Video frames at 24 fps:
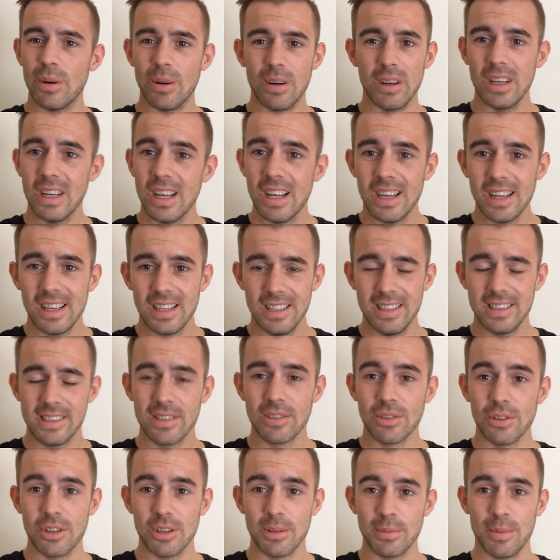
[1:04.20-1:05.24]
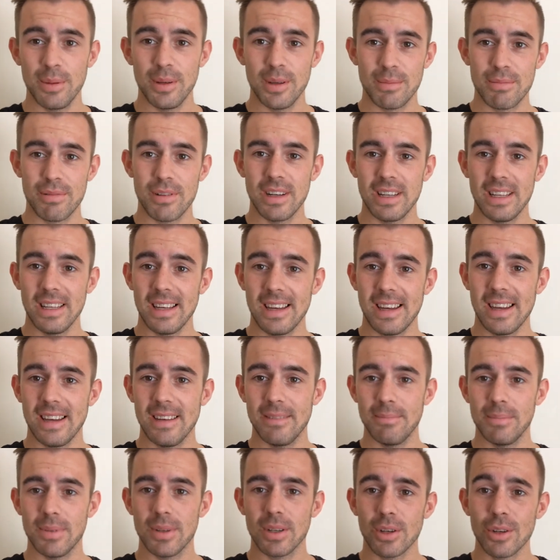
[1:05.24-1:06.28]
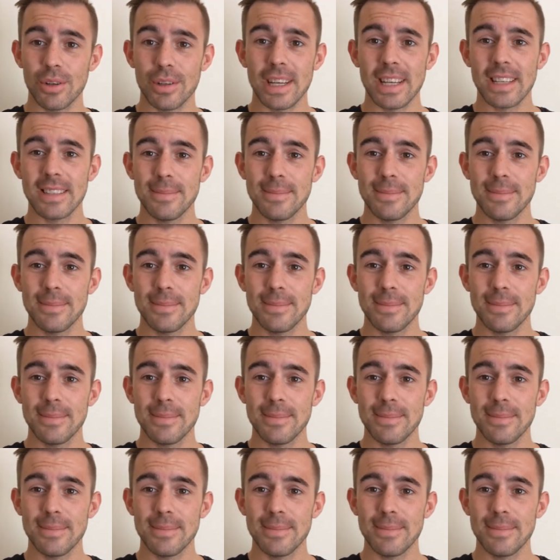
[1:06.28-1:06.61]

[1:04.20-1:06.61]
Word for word: so this is going to be a pretty um, good